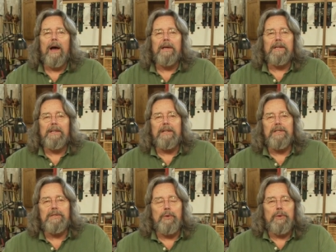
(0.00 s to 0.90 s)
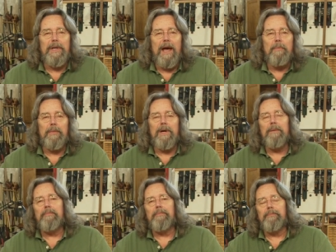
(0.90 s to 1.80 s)
I could get a small
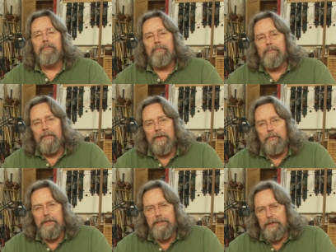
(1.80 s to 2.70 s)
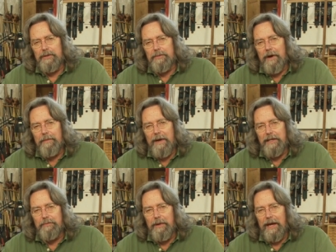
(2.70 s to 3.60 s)
camber, which suits my
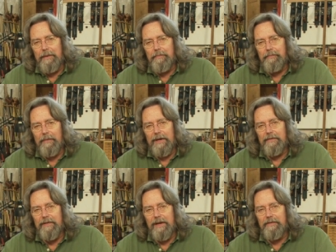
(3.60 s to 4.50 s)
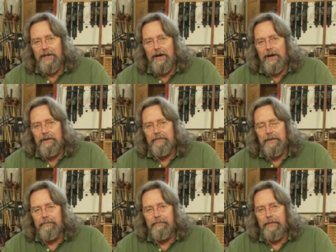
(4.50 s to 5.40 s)
bench plane, my 5.5,
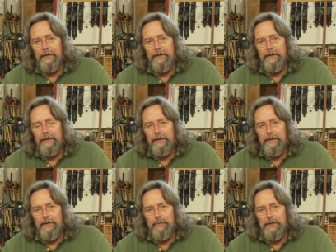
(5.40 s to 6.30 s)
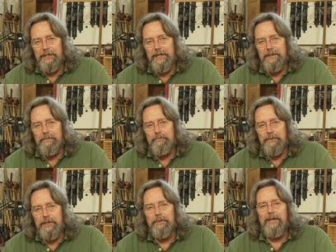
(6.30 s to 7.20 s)
which is
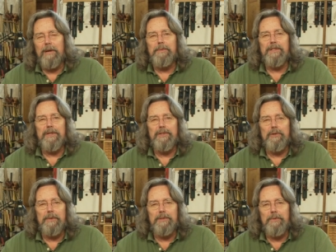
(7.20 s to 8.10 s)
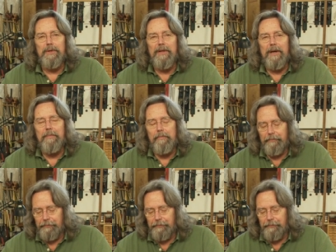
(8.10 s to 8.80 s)
tuned up as a super smoother.